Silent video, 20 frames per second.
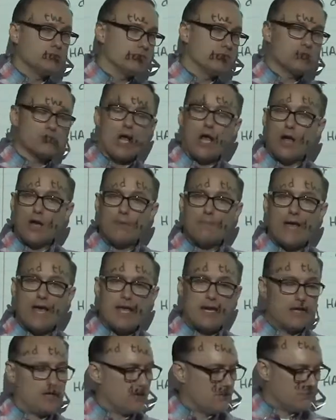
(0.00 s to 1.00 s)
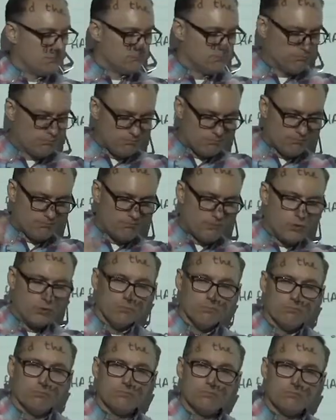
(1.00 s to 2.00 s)
It's automatic.
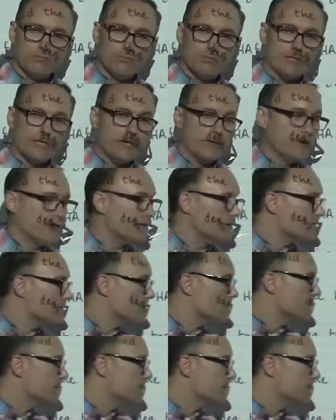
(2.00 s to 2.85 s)
Boom. There it is.